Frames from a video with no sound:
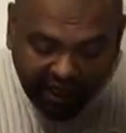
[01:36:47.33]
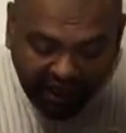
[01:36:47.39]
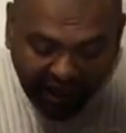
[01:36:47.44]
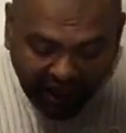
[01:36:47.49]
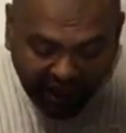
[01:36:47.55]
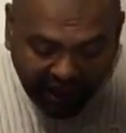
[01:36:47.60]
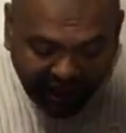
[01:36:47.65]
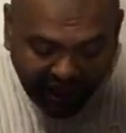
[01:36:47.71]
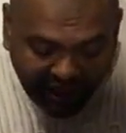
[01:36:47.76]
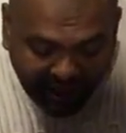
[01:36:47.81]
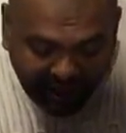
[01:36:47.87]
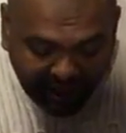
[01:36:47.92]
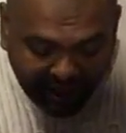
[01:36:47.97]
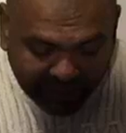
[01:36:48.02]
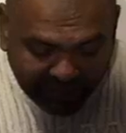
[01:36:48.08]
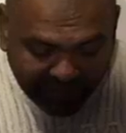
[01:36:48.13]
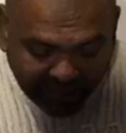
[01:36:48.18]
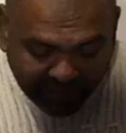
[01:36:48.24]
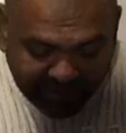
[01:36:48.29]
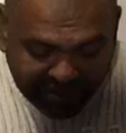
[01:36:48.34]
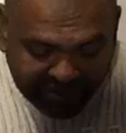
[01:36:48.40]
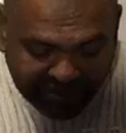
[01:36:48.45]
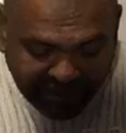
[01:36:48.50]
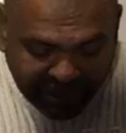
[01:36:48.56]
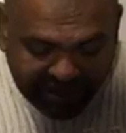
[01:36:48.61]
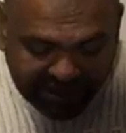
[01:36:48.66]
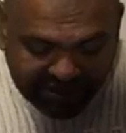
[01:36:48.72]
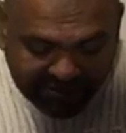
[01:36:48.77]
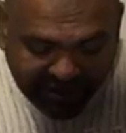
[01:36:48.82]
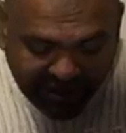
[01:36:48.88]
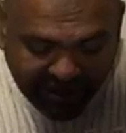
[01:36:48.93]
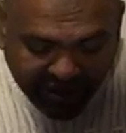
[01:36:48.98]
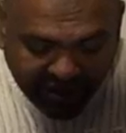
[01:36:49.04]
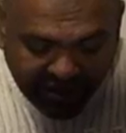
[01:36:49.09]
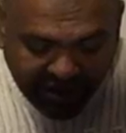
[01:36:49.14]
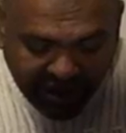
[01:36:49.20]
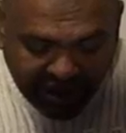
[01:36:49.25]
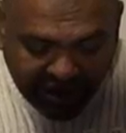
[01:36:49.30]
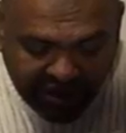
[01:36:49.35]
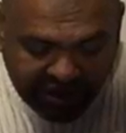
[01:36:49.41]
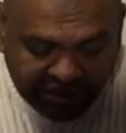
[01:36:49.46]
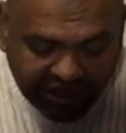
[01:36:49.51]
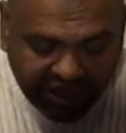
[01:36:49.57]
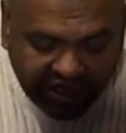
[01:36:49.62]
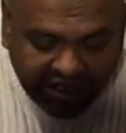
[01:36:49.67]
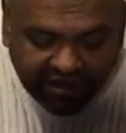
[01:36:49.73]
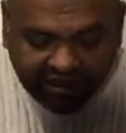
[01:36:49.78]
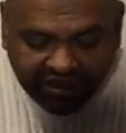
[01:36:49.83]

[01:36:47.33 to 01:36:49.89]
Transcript: I'm the Chinese way of EJ.